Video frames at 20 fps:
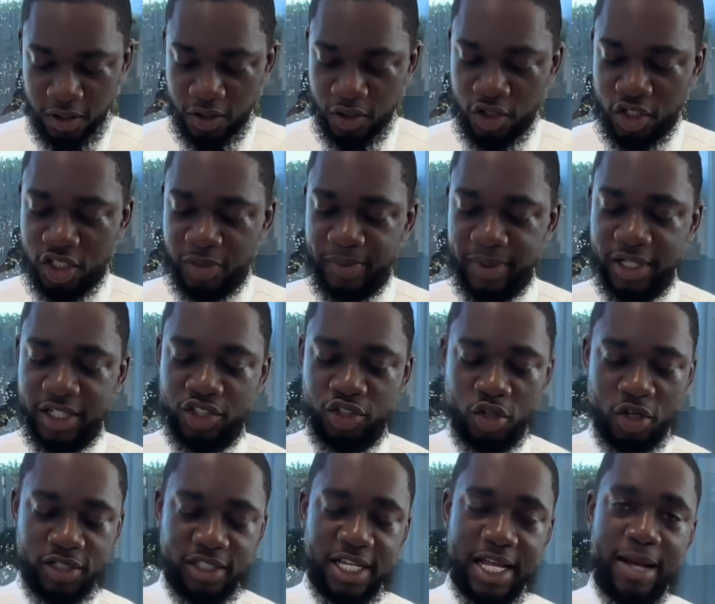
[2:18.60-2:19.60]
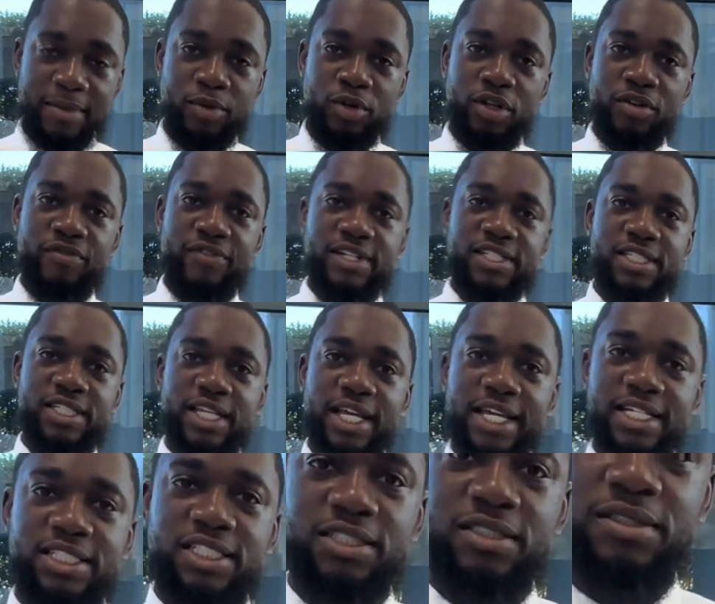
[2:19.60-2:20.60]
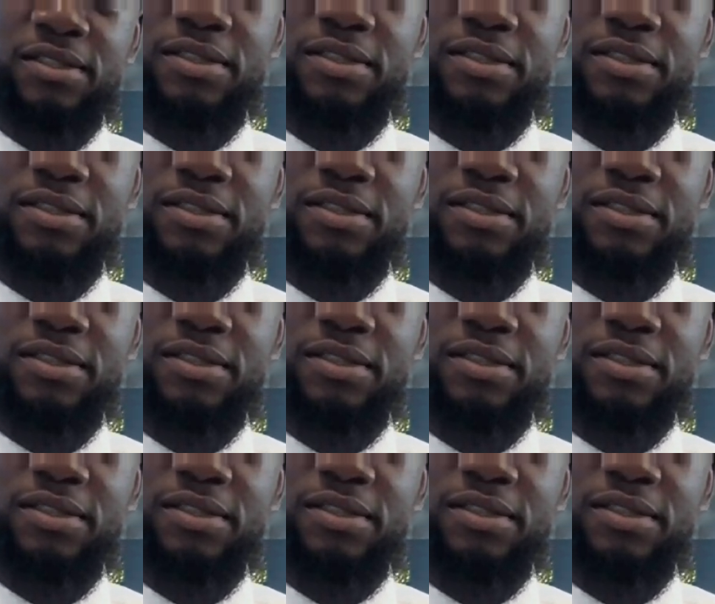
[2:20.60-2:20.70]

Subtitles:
You can spend a short time doing an investigation